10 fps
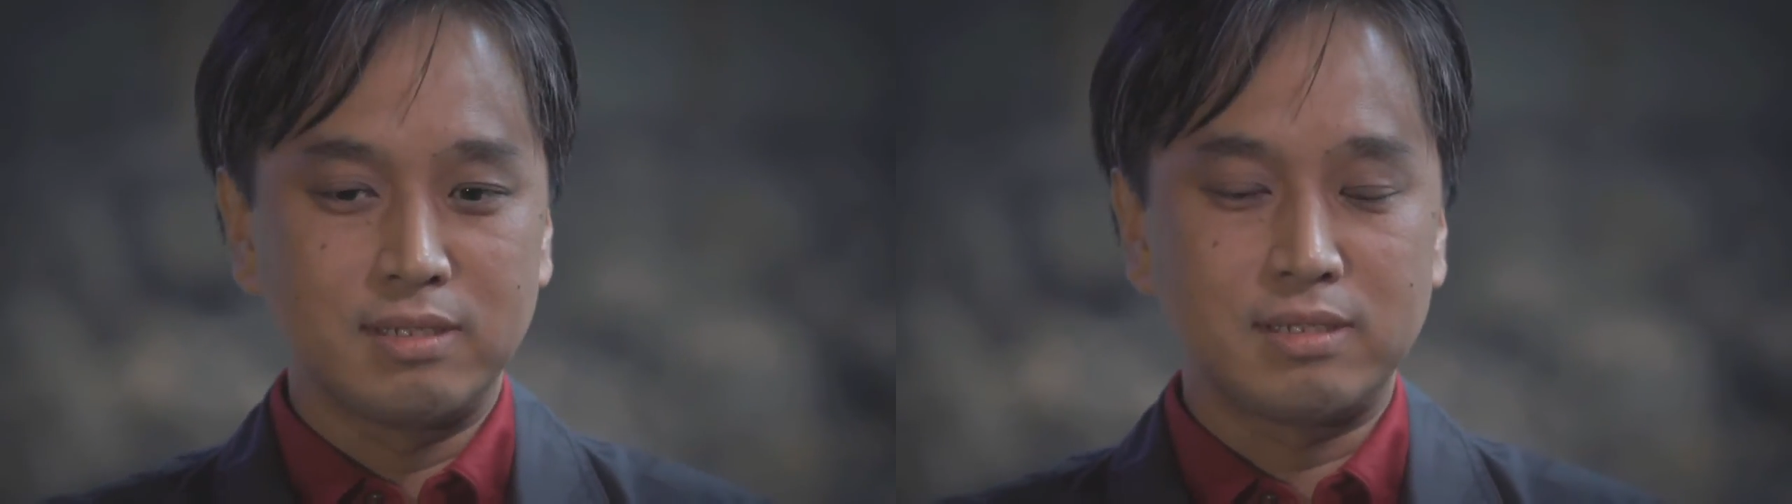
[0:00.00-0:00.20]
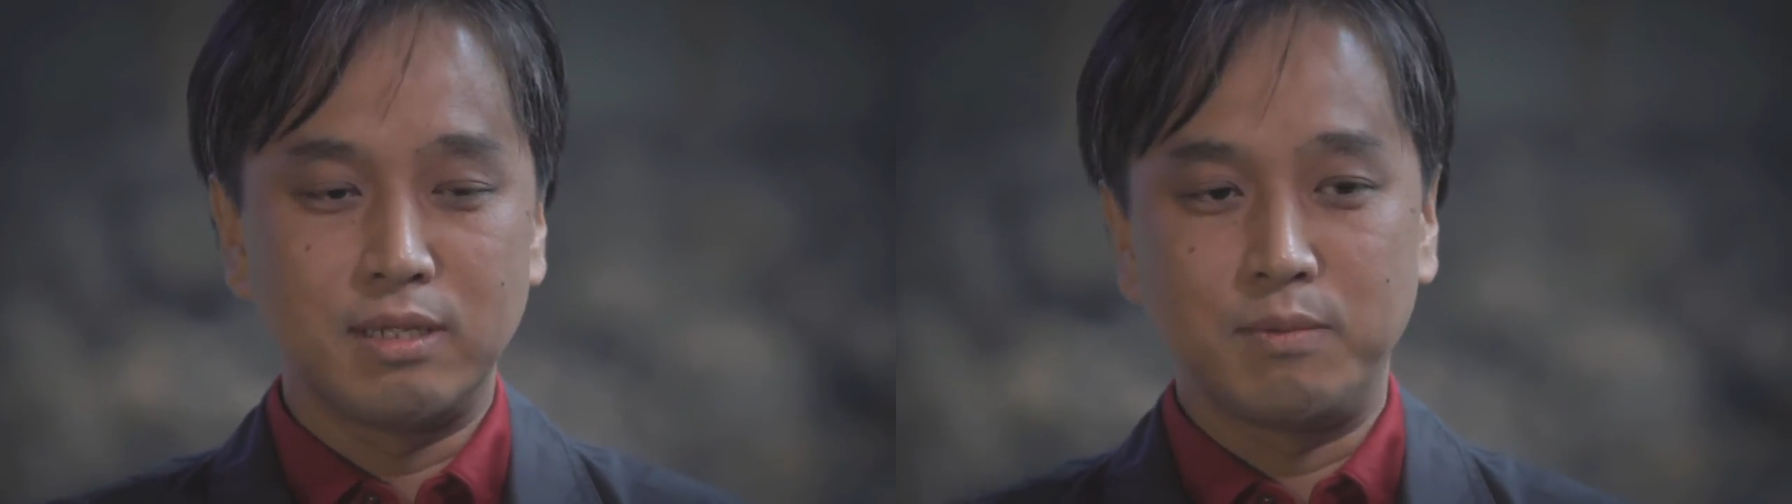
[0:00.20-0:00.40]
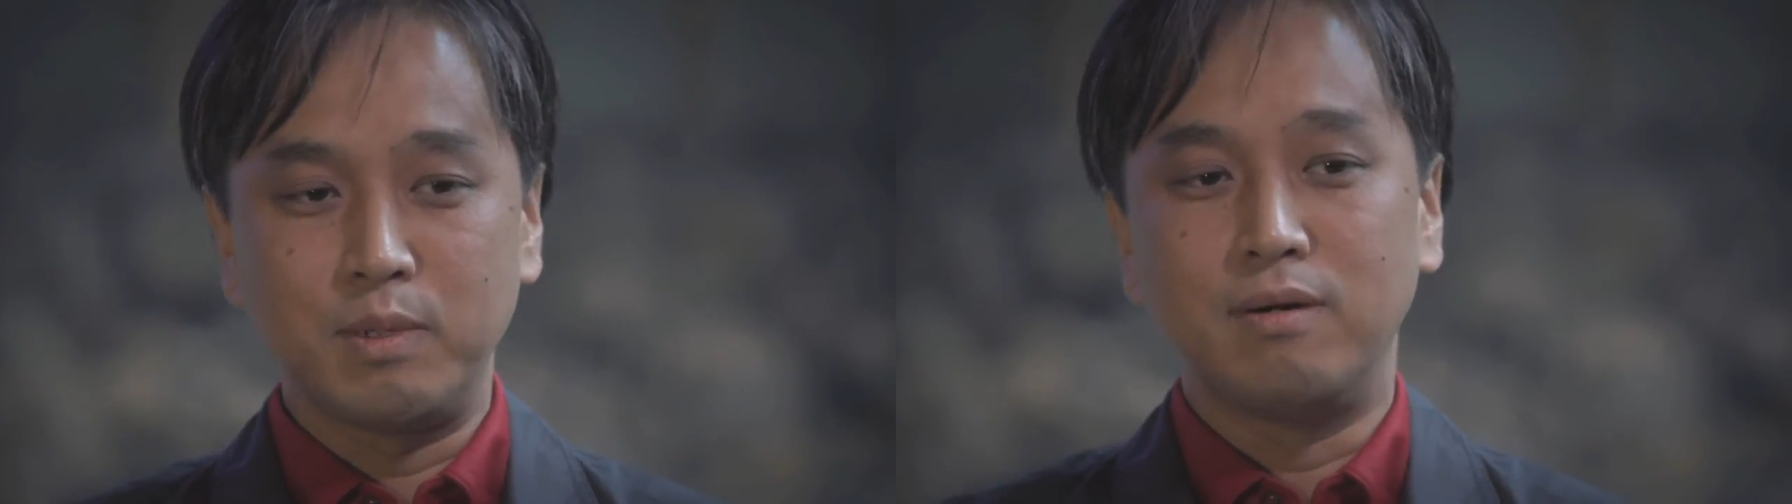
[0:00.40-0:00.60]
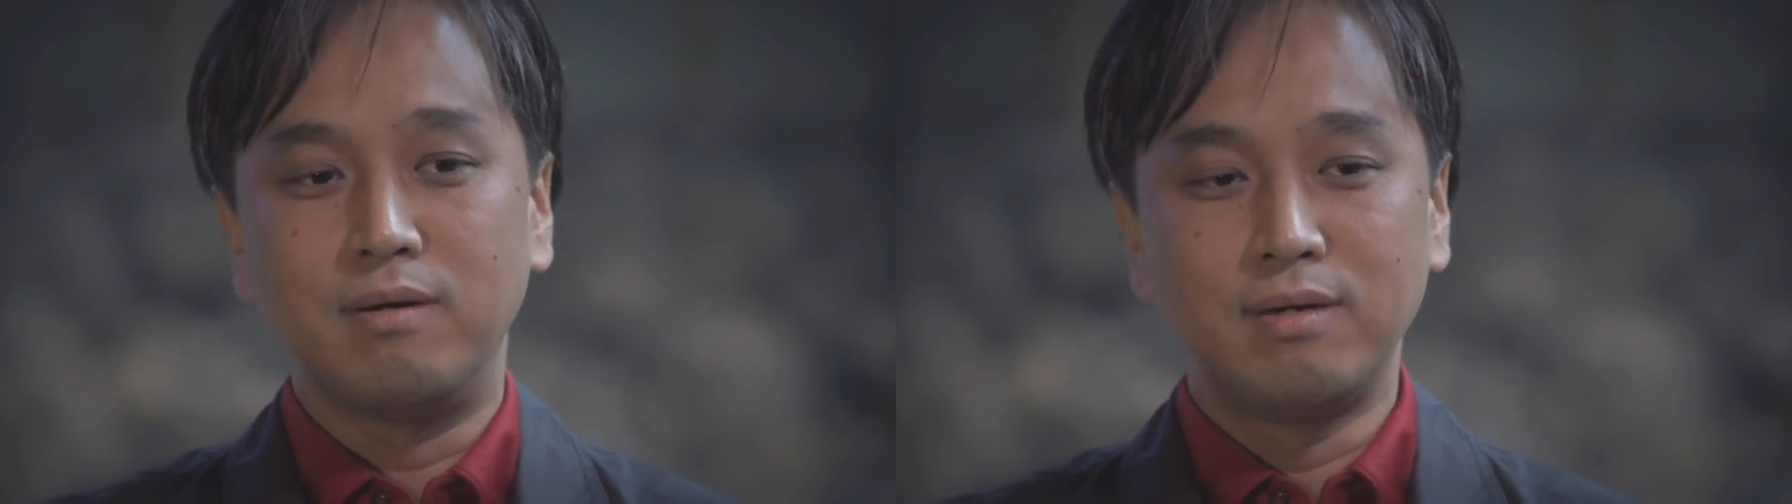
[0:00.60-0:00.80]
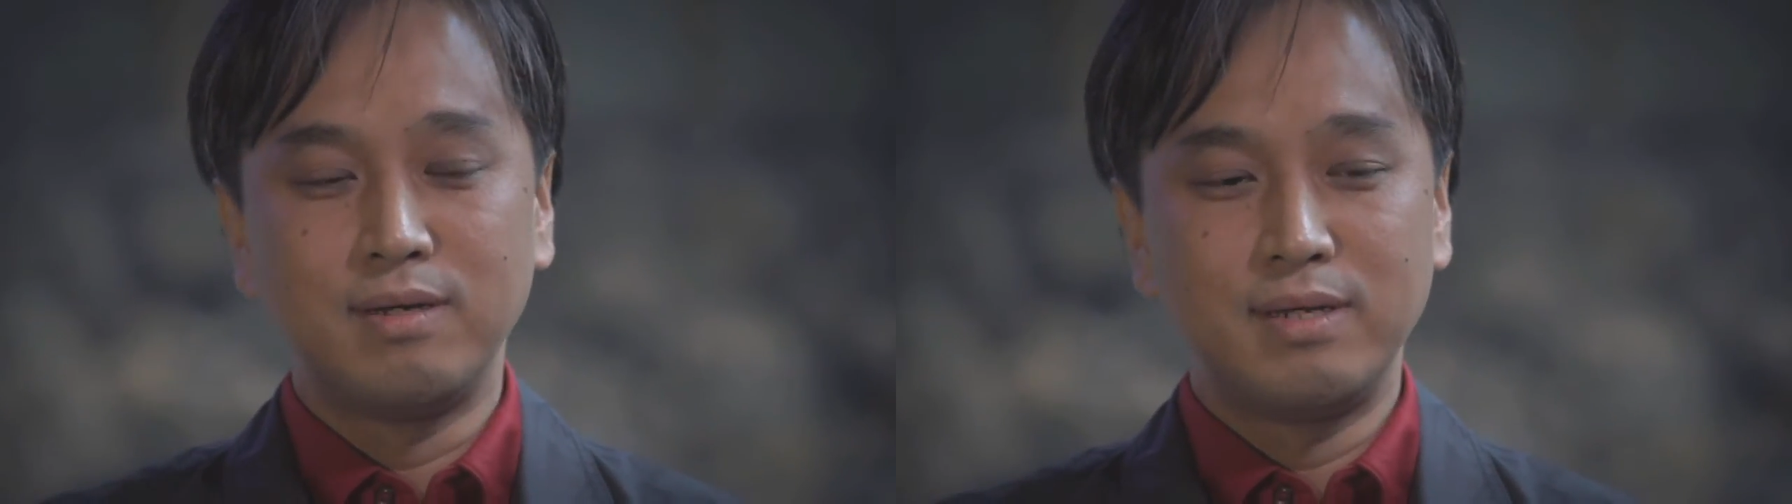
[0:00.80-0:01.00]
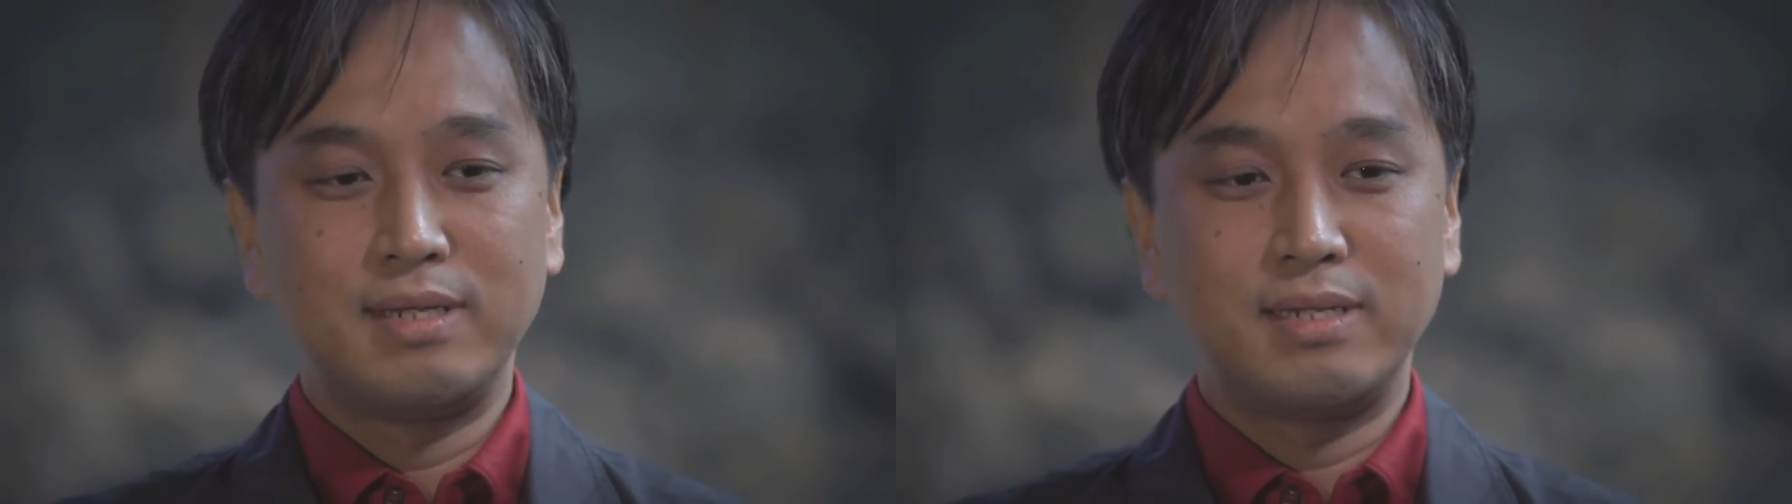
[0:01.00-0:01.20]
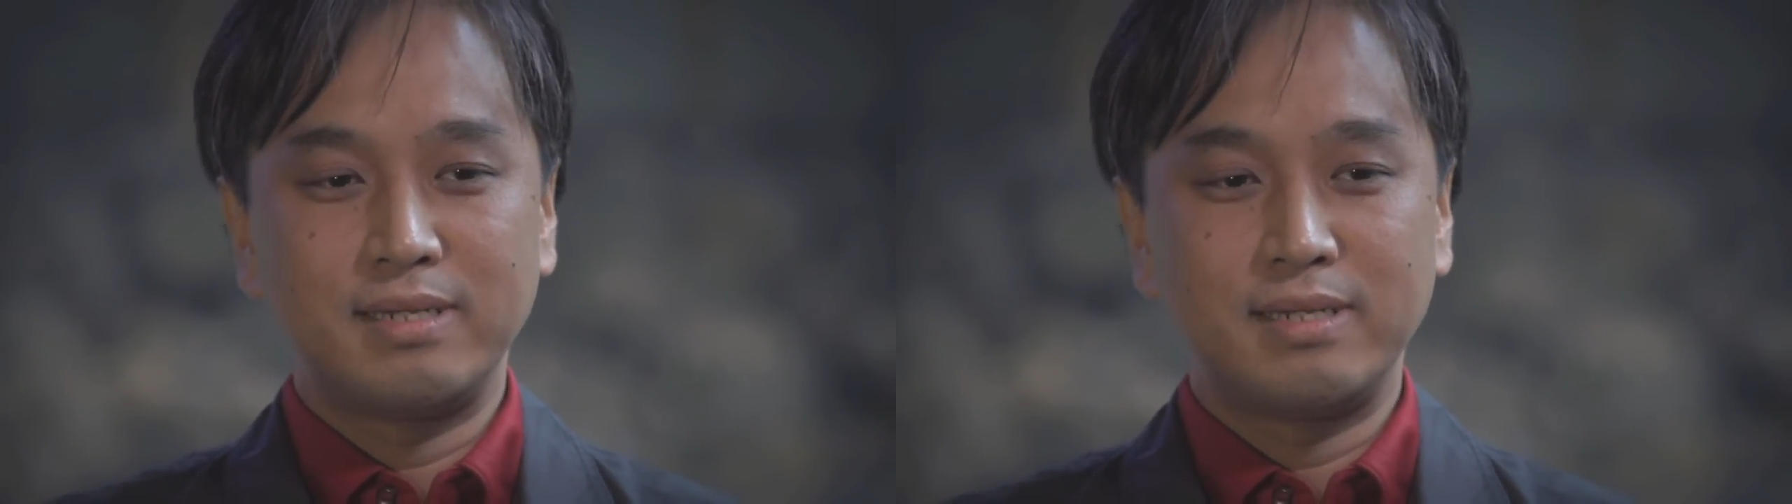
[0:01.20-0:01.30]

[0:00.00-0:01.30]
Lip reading: always get destroyed by